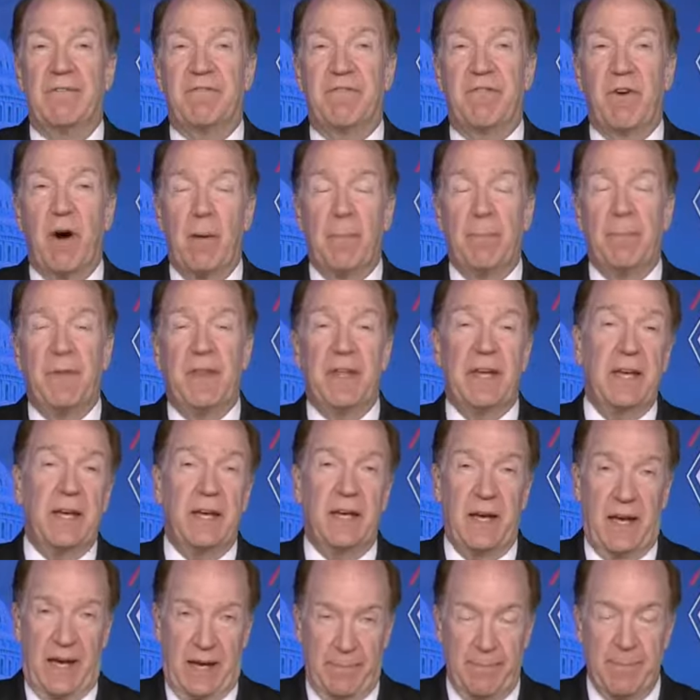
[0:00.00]
from
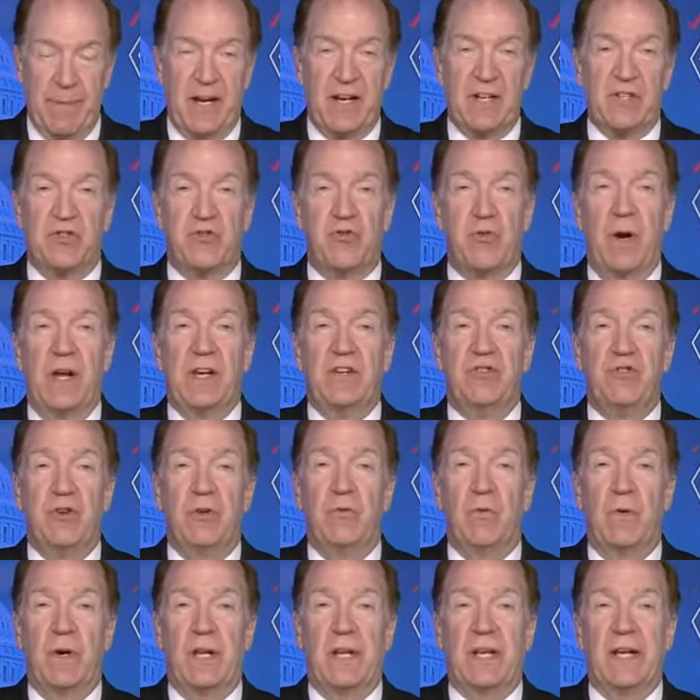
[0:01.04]
the
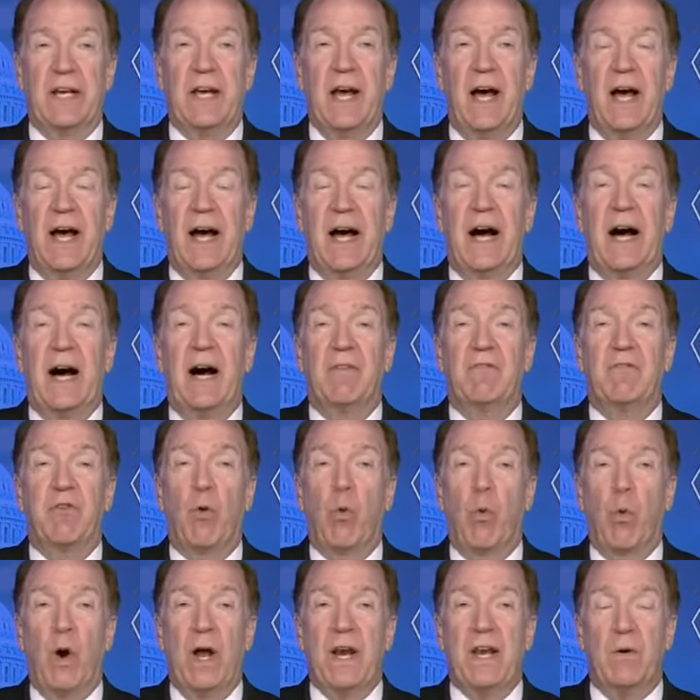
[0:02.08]
administration, really, of
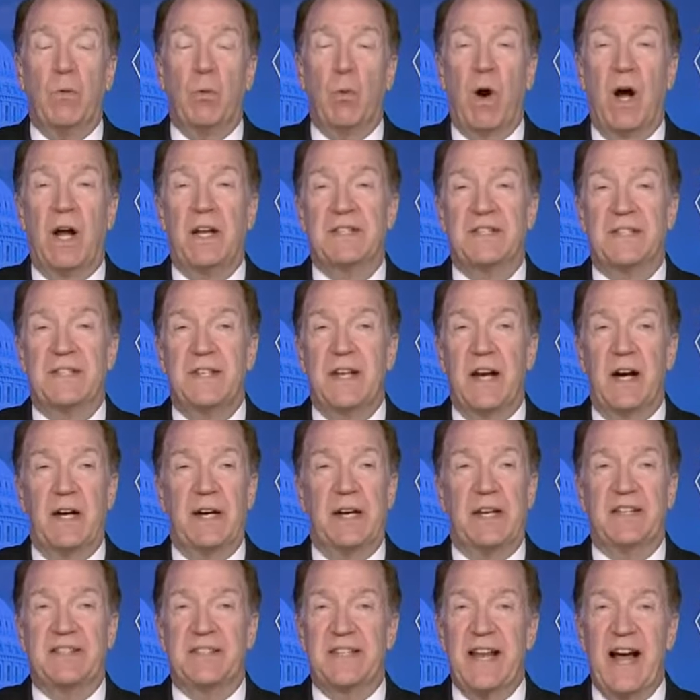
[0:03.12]
what it wants
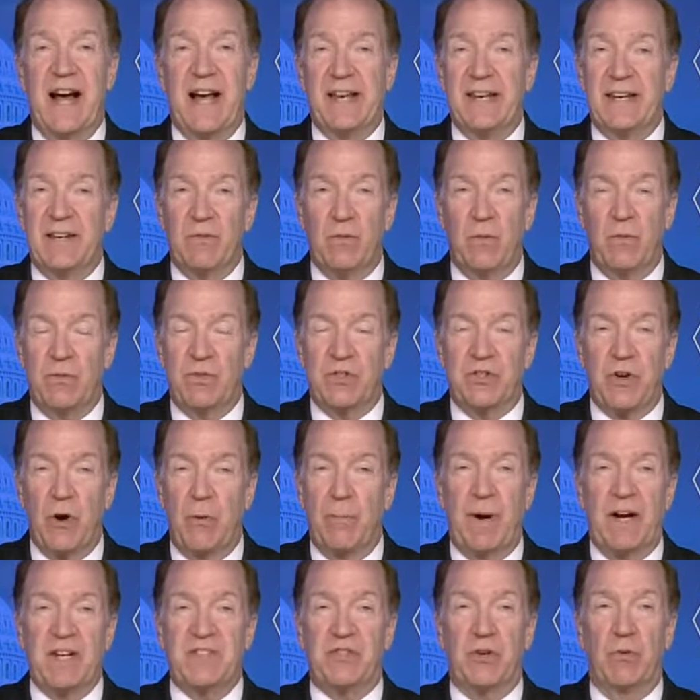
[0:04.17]
done. It's not so
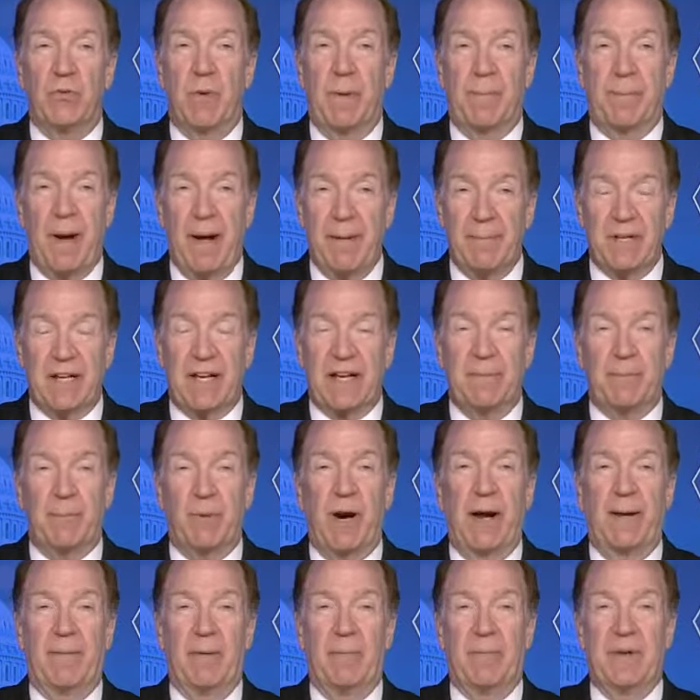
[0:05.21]
much a Republican
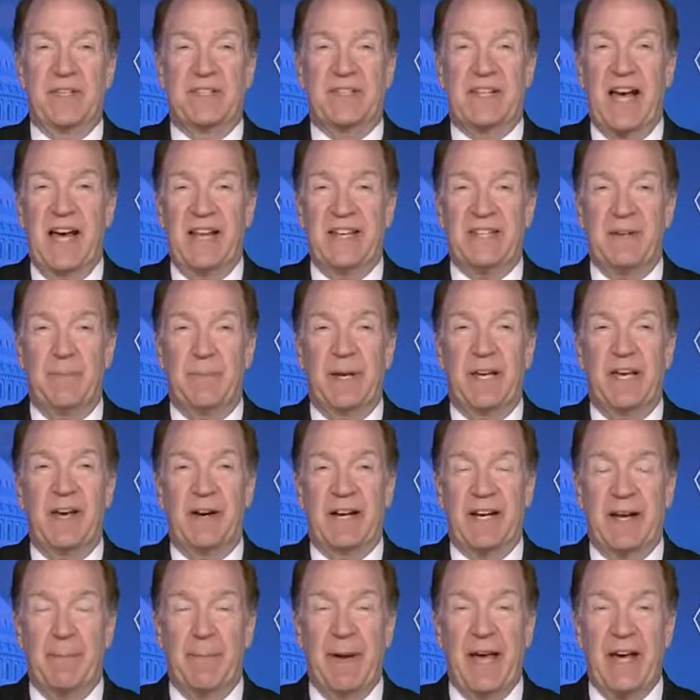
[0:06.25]
problem. It's got to be a
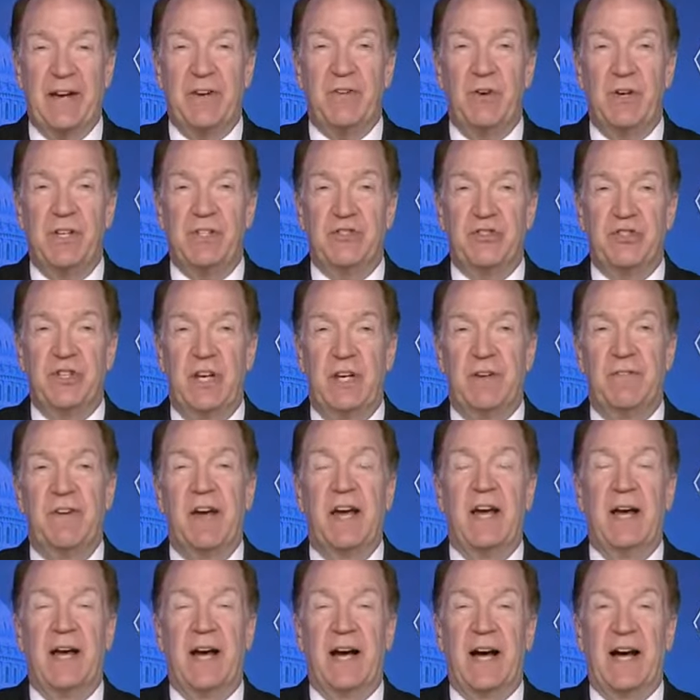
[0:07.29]
commander-in-chief
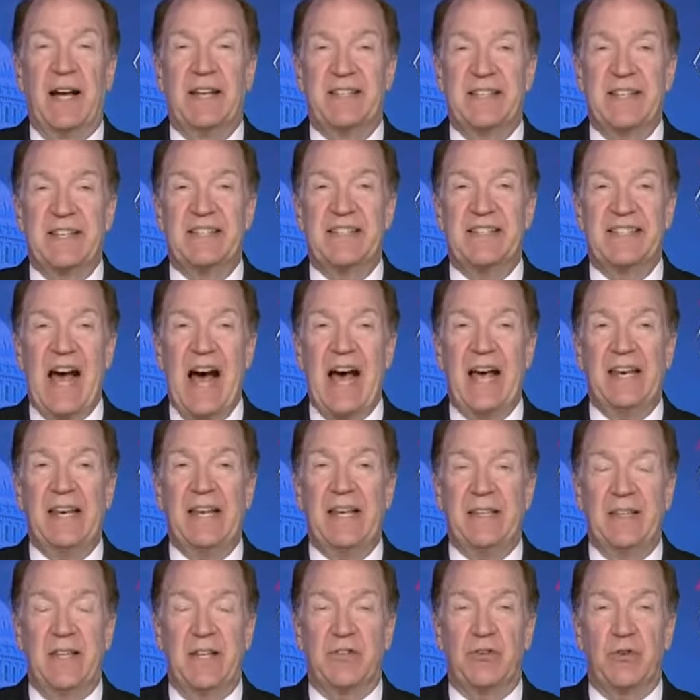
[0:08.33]

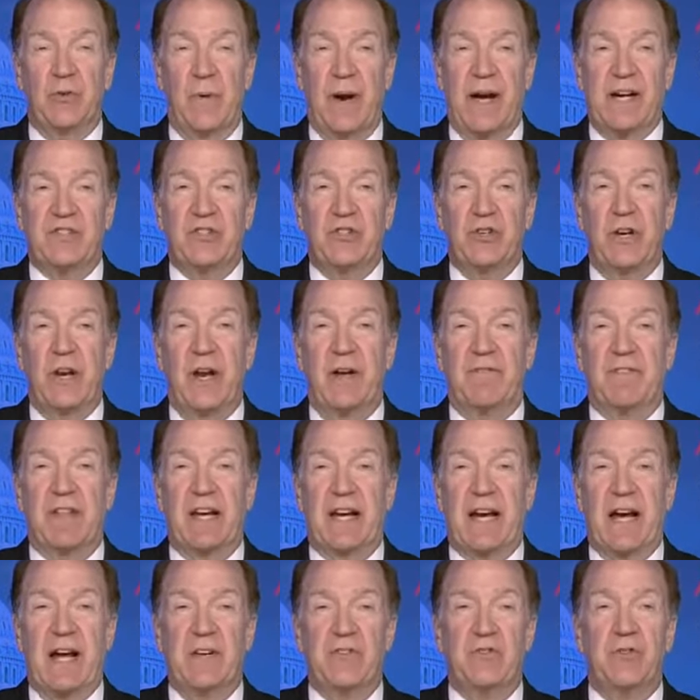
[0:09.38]
deciding the direction of the
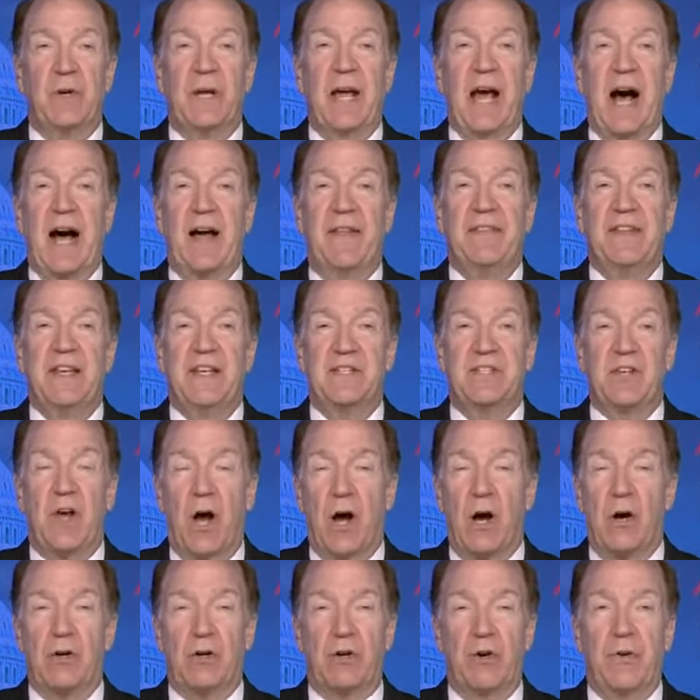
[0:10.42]
country on these
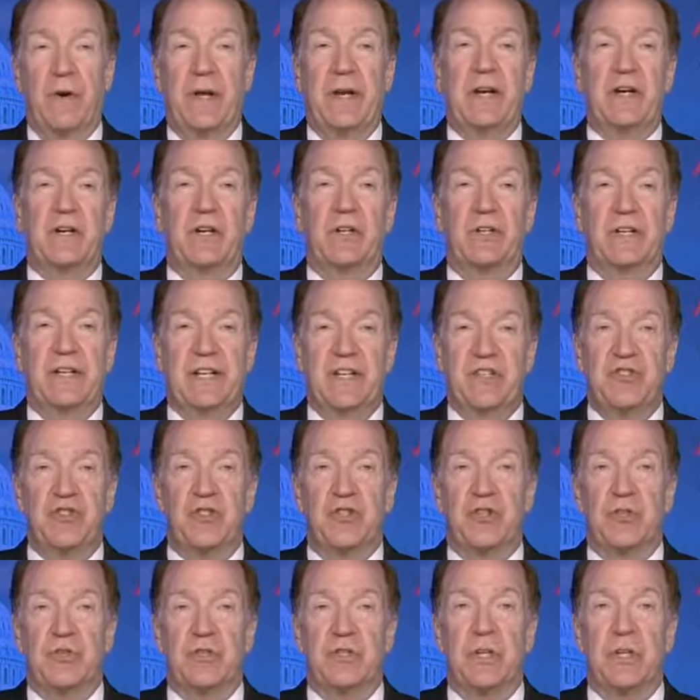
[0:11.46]
all critical issues.